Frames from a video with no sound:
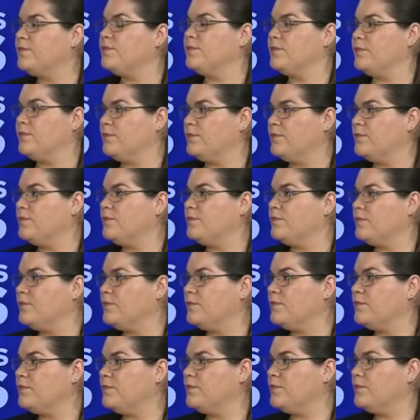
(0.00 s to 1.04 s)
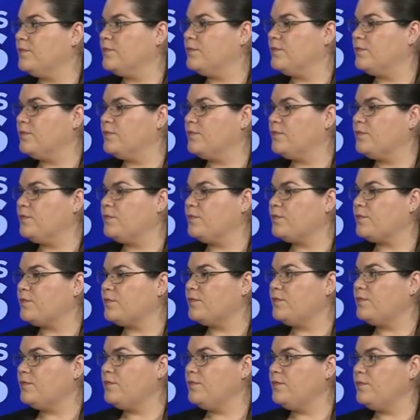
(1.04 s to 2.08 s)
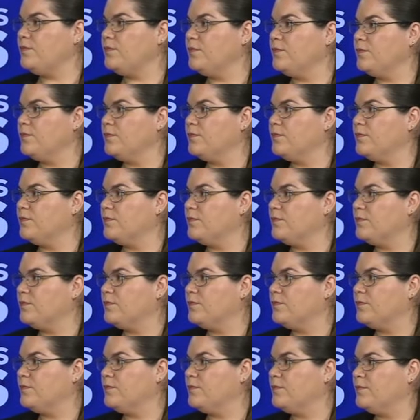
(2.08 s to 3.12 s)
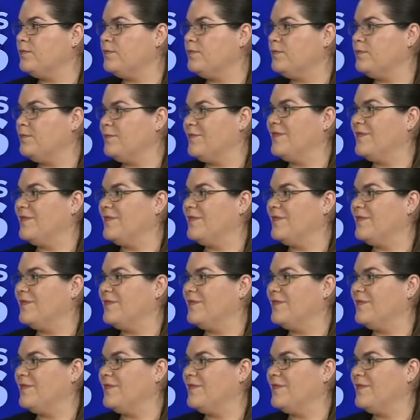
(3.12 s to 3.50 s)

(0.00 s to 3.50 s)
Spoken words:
This person isn't speaking.